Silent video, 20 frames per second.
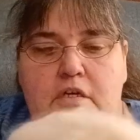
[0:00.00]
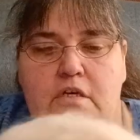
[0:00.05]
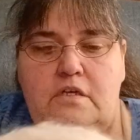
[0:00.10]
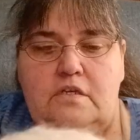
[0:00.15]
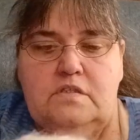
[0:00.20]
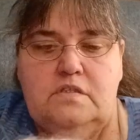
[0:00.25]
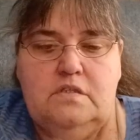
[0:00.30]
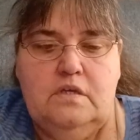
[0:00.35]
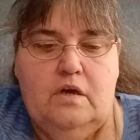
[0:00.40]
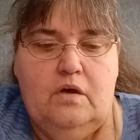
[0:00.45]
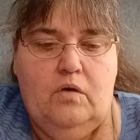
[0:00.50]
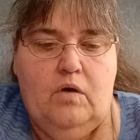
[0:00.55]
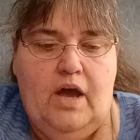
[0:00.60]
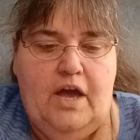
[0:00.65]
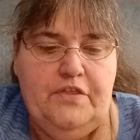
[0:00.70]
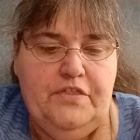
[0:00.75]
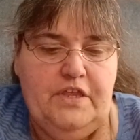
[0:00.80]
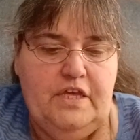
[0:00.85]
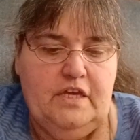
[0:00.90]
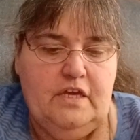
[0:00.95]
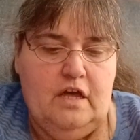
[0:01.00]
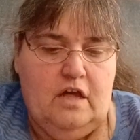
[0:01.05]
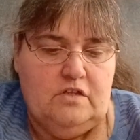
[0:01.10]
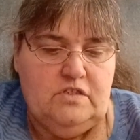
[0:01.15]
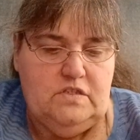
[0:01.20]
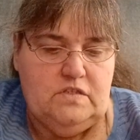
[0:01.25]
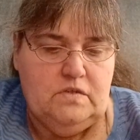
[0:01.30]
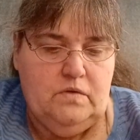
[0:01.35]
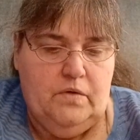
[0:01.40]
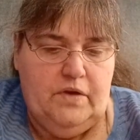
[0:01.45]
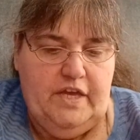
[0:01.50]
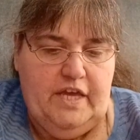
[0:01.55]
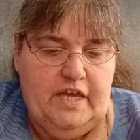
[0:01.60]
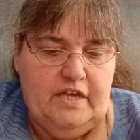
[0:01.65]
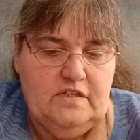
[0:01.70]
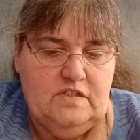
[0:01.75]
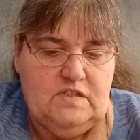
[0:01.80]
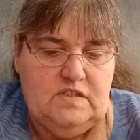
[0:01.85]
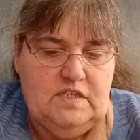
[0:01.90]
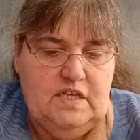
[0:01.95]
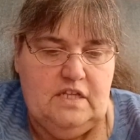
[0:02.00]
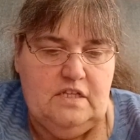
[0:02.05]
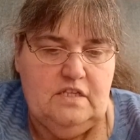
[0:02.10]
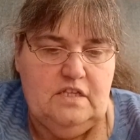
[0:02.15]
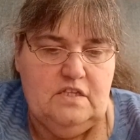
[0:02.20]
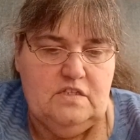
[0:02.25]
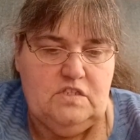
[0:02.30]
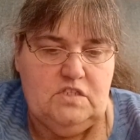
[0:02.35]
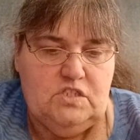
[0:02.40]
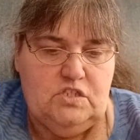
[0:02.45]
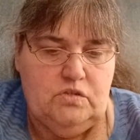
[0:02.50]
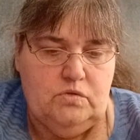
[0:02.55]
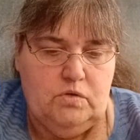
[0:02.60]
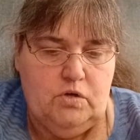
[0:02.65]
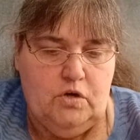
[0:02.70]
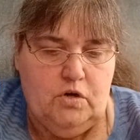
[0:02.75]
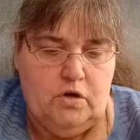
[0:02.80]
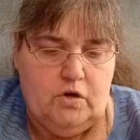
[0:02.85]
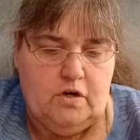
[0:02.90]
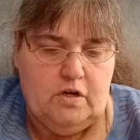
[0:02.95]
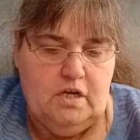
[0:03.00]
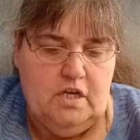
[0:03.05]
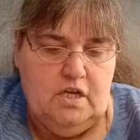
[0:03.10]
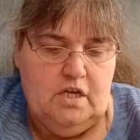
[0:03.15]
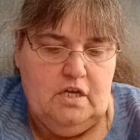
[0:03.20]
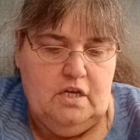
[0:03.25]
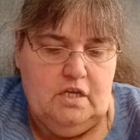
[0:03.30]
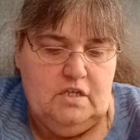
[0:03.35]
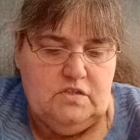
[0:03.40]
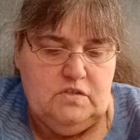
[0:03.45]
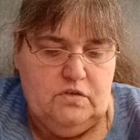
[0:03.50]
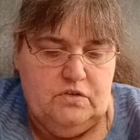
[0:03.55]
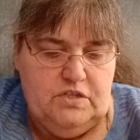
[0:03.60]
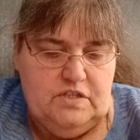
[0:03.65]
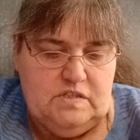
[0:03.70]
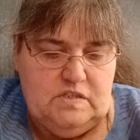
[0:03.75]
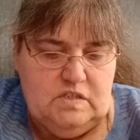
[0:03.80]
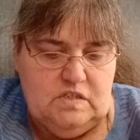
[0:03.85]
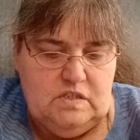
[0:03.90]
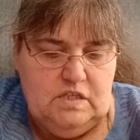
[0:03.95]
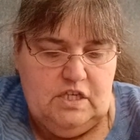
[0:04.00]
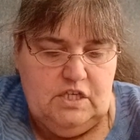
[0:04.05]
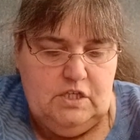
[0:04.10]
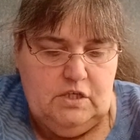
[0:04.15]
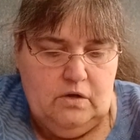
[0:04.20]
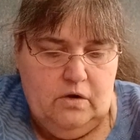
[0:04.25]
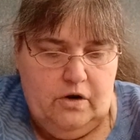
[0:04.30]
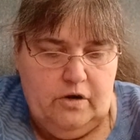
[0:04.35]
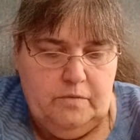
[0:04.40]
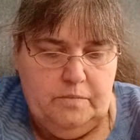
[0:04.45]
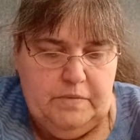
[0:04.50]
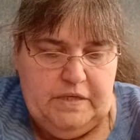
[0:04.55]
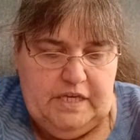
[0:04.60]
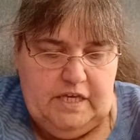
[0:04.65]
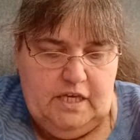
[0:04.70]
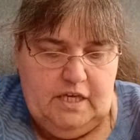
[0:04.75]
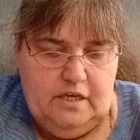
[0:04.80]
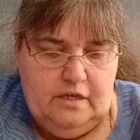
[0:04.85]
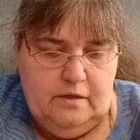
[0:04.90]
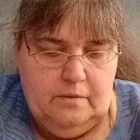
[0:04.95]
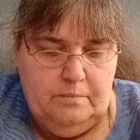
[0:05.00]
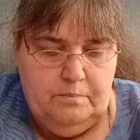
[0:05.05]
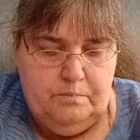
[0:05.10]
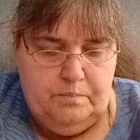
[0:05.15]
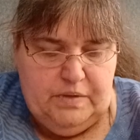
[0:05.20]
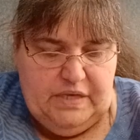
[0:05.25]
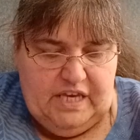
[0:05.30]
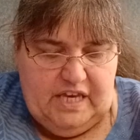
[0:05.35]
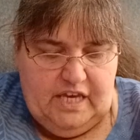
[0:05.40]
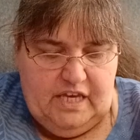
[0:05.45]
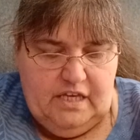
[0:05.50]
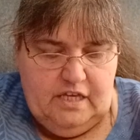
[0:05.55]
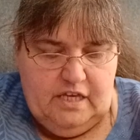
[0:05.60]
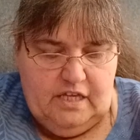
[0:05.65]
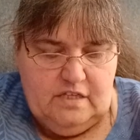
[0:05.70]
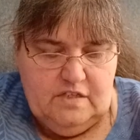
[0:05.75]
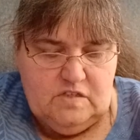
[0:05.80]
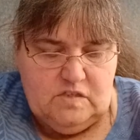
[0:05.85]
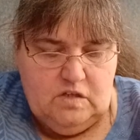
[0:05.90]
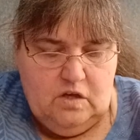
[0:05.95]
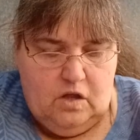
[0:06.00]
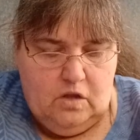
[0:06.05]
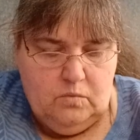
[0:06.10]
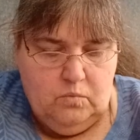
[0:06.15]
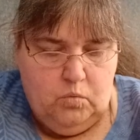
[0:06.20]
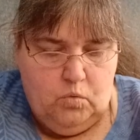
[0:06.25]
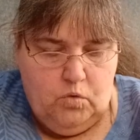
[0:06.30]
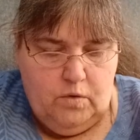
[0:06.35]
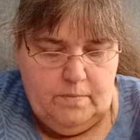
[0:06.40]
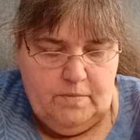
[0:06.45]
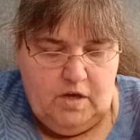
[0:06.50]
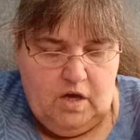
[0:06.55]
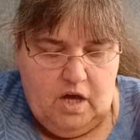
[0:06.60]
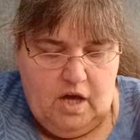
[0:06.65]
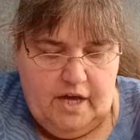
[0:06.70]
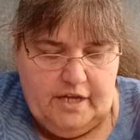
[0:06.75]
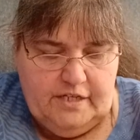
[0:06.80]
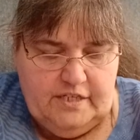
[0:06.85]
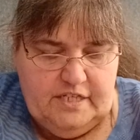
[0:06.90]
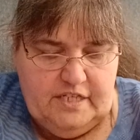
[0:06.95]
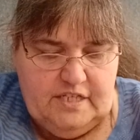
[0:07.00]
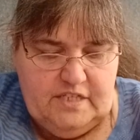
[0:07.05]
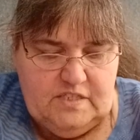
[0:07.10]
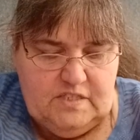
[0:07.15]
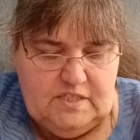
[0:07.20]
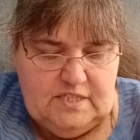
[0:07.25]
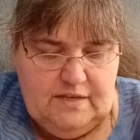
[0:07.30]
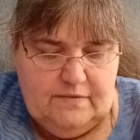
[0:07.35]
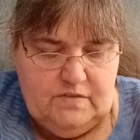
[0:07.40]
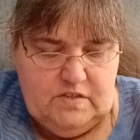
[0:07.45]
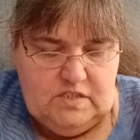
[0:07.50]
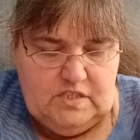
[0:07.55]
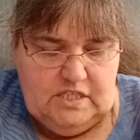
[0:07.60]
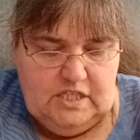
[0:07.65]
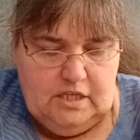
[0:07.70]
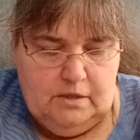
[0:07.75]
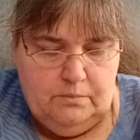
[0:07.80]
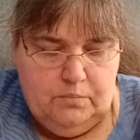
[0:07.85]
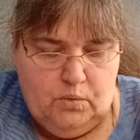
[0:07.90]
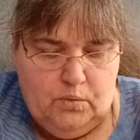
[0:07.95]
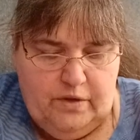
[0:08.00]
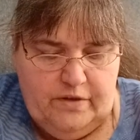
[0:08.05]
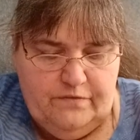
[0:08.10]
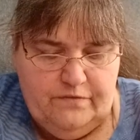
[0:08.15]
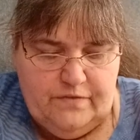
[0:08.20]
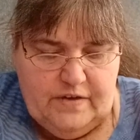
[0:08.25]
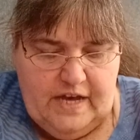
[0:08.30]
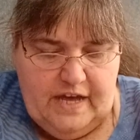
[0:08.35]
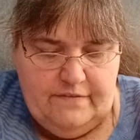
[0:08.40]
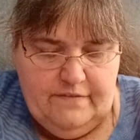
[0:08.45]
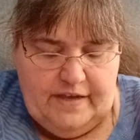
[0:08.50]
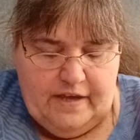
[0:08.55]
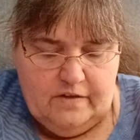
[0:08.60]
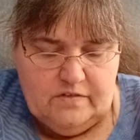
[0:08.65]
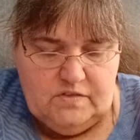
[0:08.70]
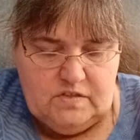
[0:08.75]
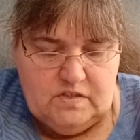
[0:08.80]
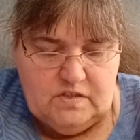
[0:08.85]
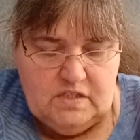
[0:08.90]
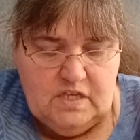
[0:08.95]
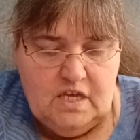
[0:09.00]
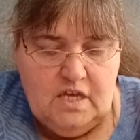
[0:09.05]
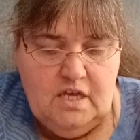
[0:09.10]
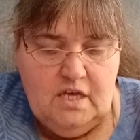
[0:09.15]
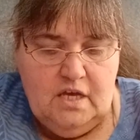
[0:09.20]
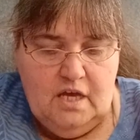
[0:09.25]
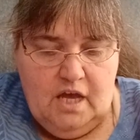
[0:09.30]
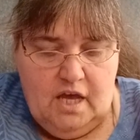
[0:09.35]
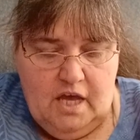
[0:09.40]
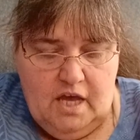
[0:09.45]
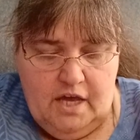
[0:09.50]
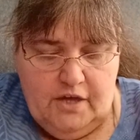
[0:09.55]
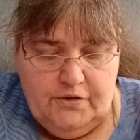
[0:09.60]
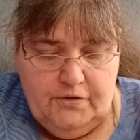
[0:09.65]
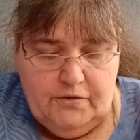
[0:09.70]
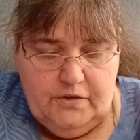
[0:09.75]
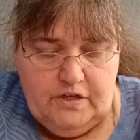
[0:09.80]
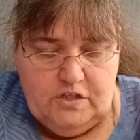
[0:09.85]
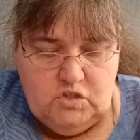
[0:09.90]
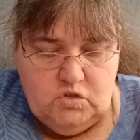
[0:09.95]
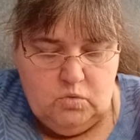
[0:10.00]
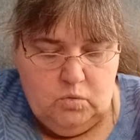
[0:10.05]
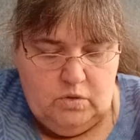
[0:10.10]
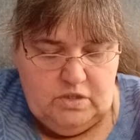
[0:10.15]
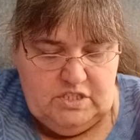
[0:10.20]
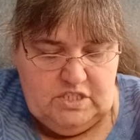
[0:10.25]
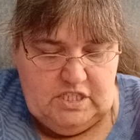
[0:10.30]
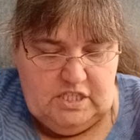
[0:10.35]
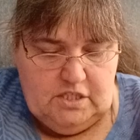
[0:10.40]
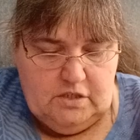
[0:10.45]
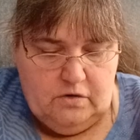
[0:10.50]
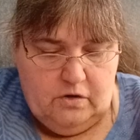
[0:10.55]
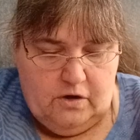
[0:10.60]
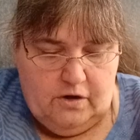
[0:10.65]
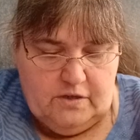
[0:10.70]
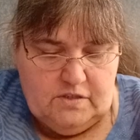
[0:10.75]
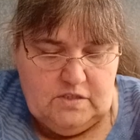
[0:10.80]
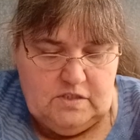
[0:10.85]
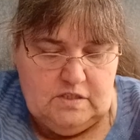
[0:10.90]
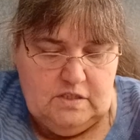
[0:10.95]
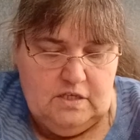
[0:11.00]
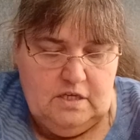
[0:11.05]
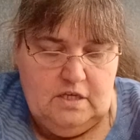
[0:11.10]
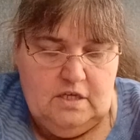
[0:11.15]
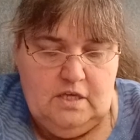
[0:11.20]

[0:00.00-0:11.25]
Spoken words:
So I think I'll just go ahead and send this to her. So this is a Yarn Bee Big, and it's called Warm Cotton. It is 17.5 ounces, 120 yards.